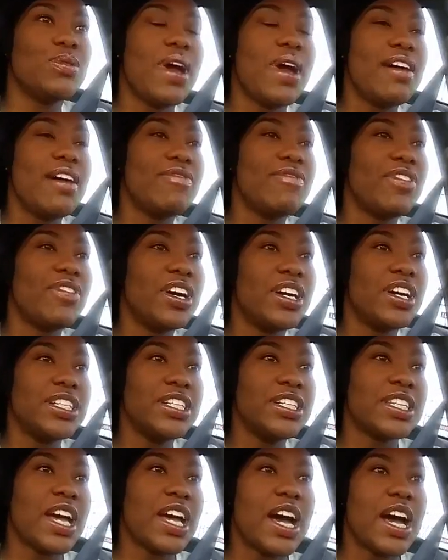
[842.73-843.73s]
have a good
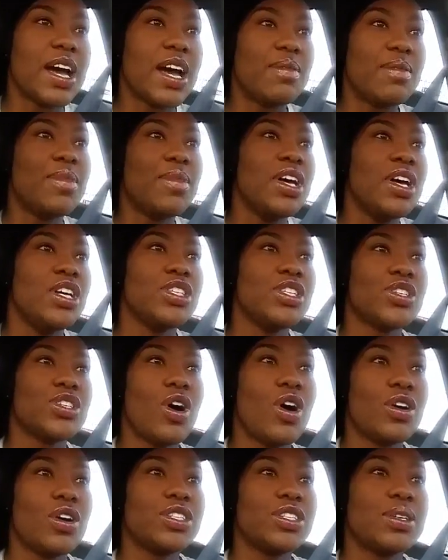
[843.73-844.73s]
time,
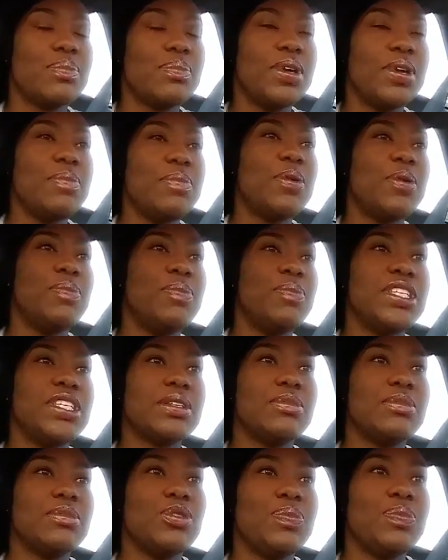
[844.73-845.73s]
talk to some people, meet
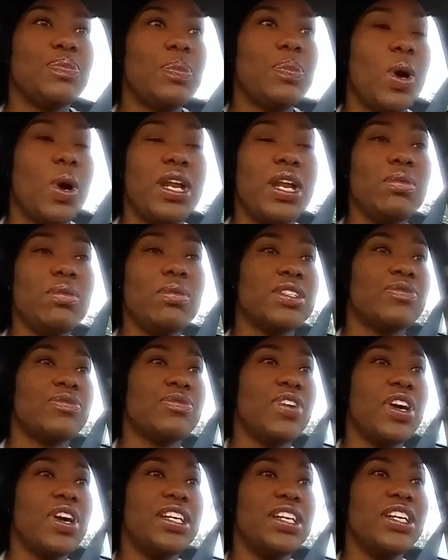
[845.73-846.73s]
some new people, and it was
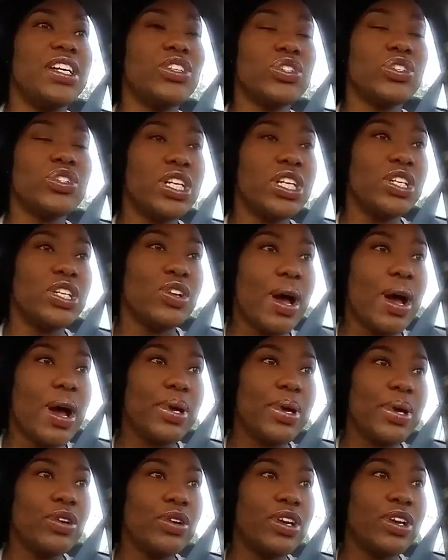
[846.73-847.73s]
fun initially. I've
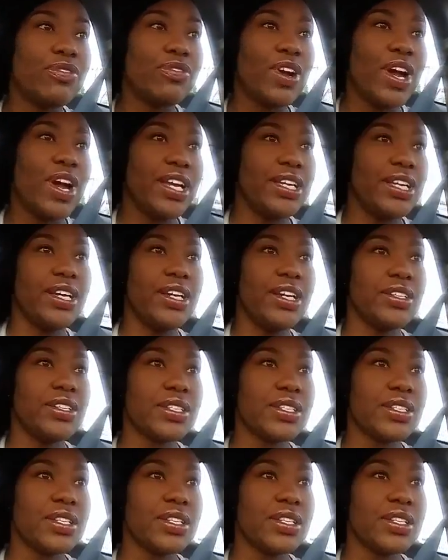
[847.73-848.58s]
been on it for 8 years.